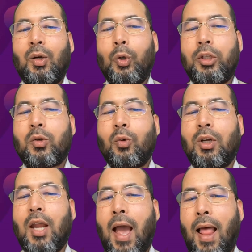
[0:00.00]
which
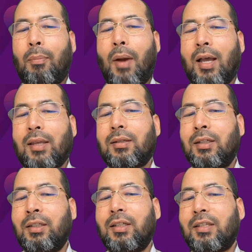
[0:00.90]
will help us
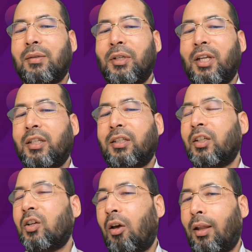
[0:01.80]
in
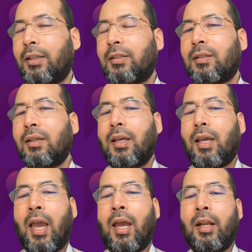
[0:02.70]
disseminating knowledge
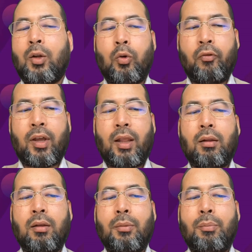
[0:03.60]
and
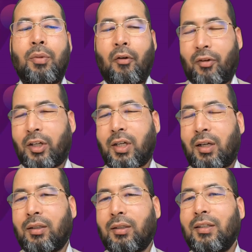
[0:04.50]
novel
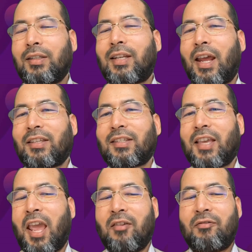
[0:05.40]
profession. Stay
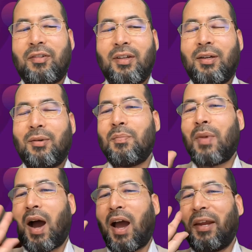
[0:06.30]
safe.
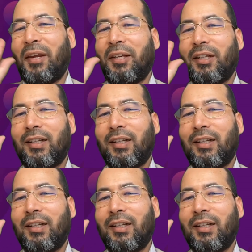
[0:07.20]
Bye.